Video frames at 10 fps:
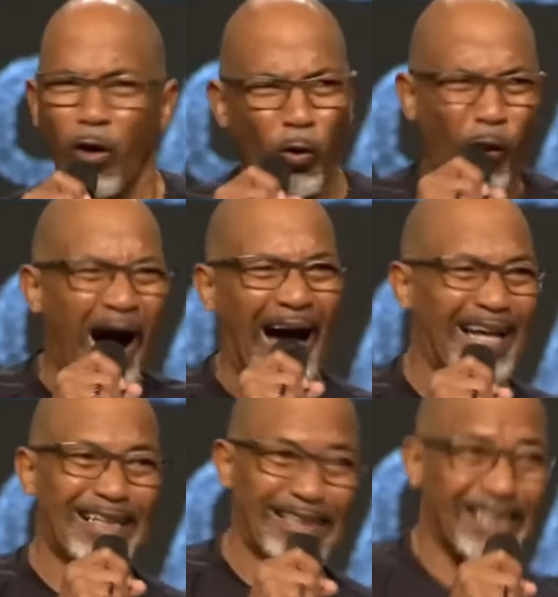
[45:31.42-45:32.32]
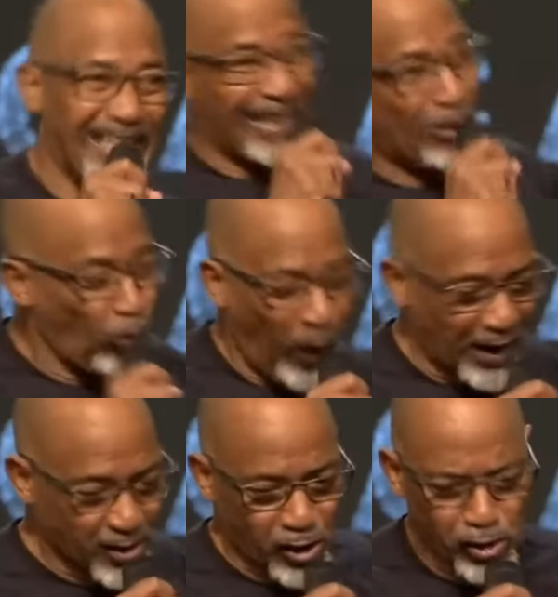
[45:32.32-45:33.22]
While he
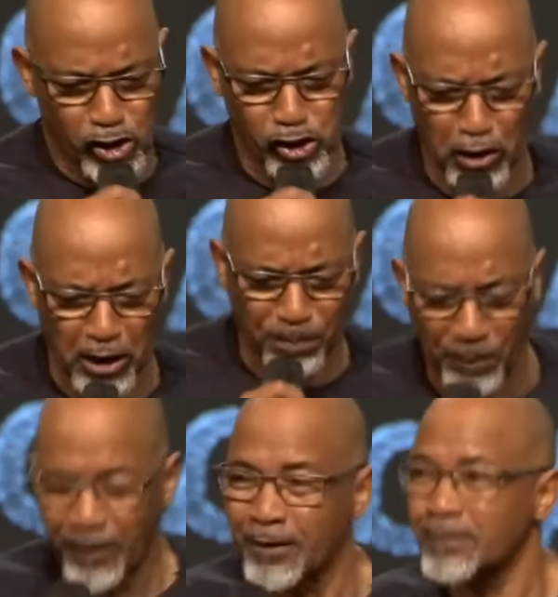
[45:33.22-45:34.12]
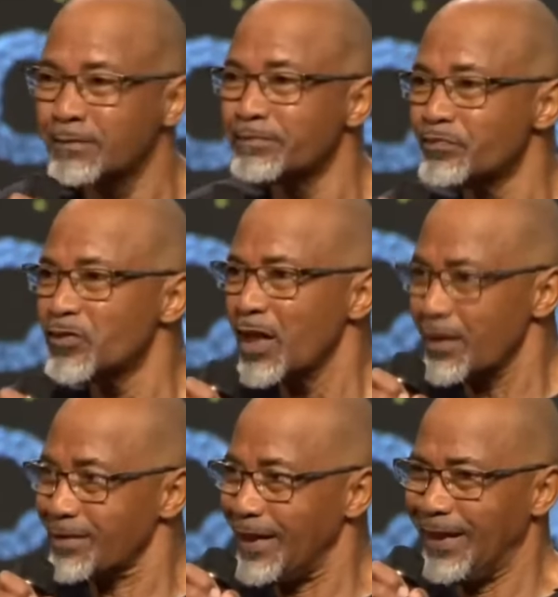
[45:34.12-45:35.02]
was asleep,
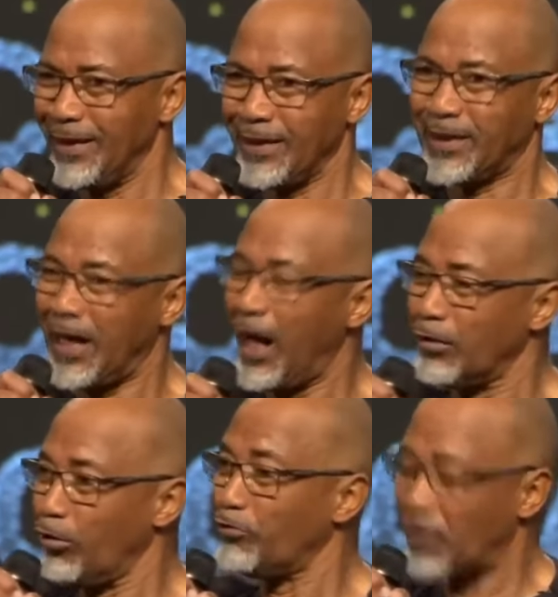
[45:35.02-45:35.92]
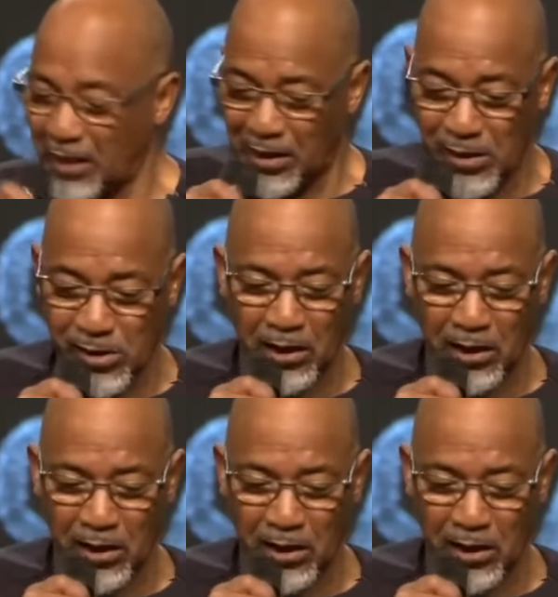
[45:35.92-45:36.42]
they cut off his